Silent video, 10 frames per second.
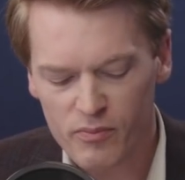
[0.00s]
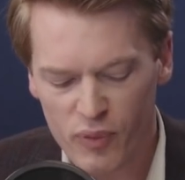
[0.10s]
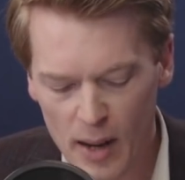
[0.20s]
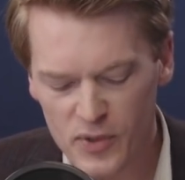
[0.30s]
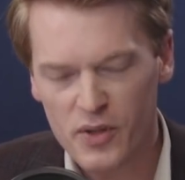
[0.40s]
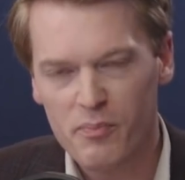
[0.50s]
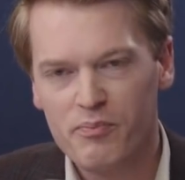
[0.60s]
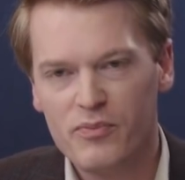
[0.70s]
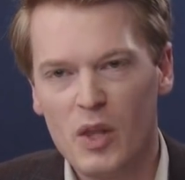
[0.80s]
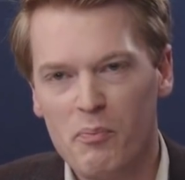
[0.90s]
perhaps the
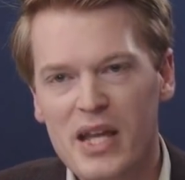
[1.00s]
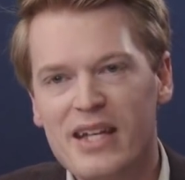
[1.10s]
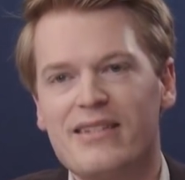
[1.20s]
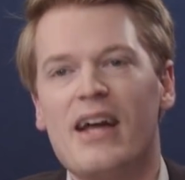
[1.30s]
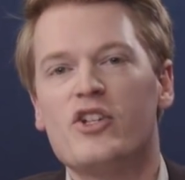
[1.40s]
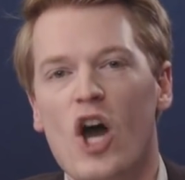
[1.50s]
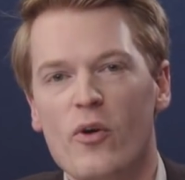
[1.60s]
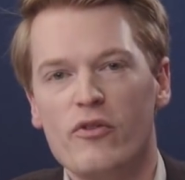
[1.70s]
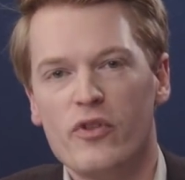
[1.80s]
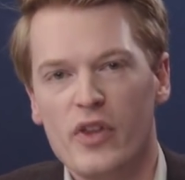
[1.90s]
biggest
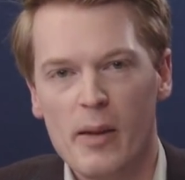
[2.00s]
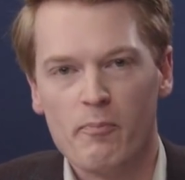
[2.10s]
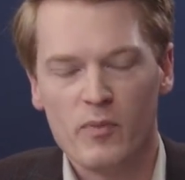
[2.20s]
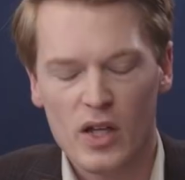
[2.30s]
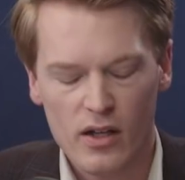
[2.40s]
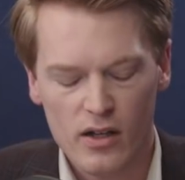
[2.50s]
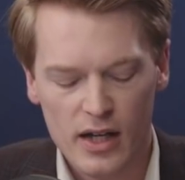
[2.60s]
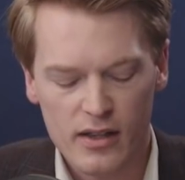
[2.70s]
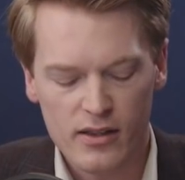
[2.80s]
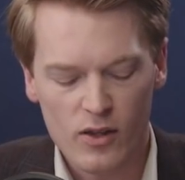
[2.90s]
unknown for them,
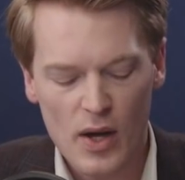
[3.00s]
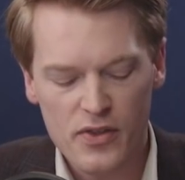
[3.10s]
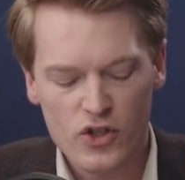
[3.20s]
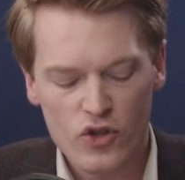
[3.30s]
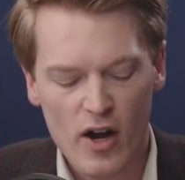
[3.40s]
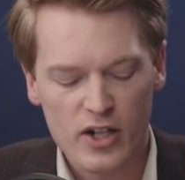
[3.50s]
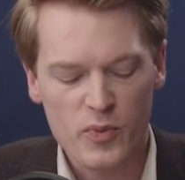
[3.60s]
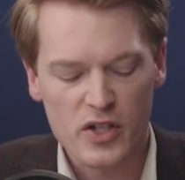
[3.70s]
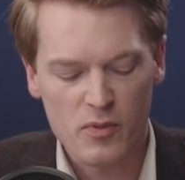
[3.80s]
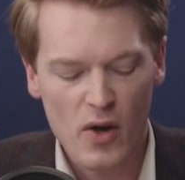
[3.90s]
and the one that strikes
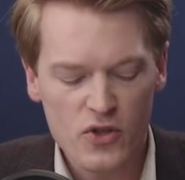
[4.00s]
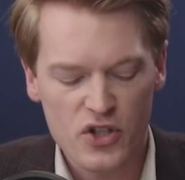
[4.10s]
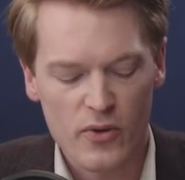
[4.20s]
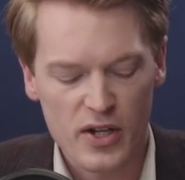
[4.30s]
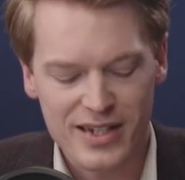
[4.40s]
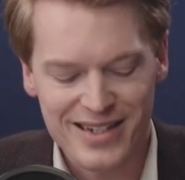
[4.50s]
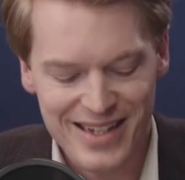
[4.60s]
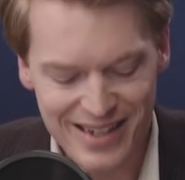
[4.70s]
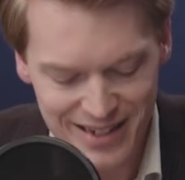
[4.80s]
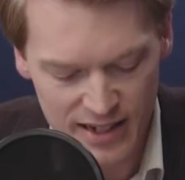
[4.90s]
me as the most serious, is
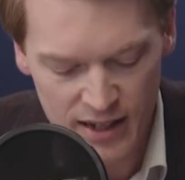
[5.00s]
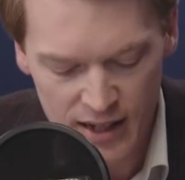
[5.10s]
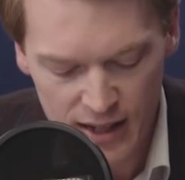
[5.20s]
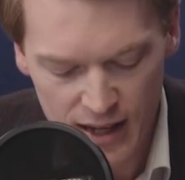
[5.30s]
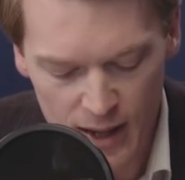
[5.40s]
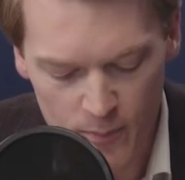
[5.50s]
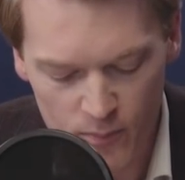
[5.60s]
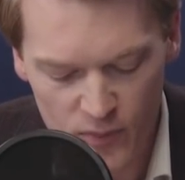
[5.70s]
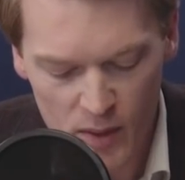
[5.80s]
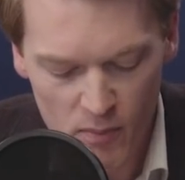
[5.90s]
this.
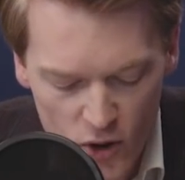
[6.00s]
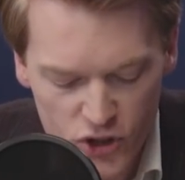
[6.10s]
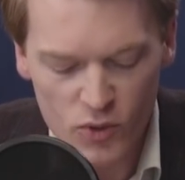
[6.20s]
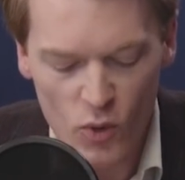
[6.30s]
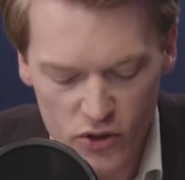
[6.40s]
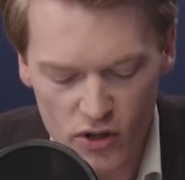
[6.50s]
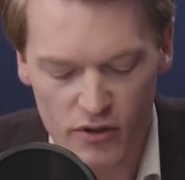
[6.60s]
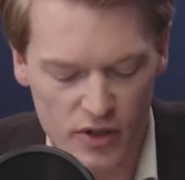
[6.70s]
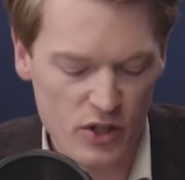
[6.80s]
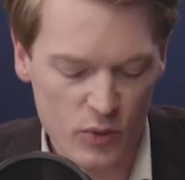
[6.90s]
Most of them won't
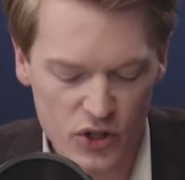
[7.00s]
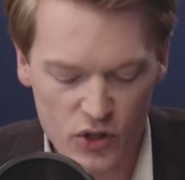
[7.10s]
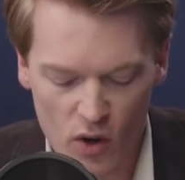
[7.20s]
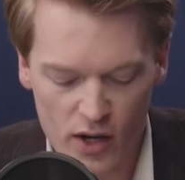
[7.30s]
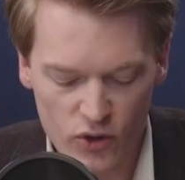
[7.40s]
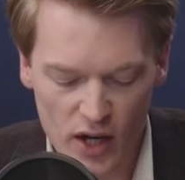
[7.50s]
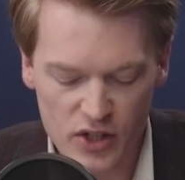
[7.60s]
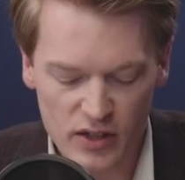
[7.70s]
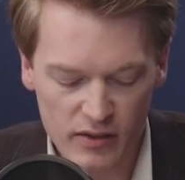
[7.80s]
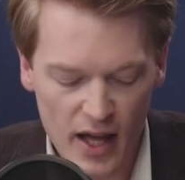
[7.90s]
know this, which is quite
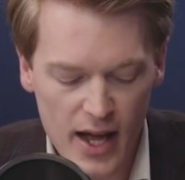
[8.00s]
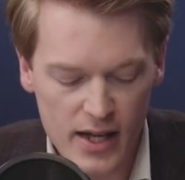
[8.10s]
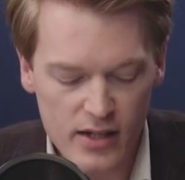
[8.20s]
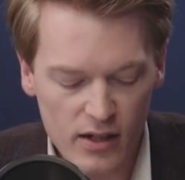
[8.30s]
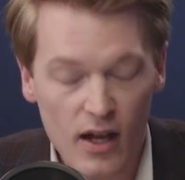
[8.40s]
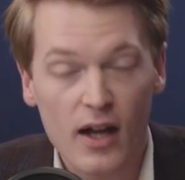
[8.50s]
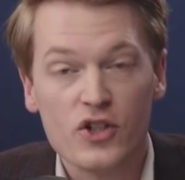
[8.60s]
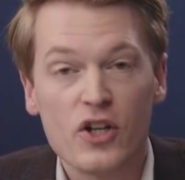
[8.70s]
tragic, that they are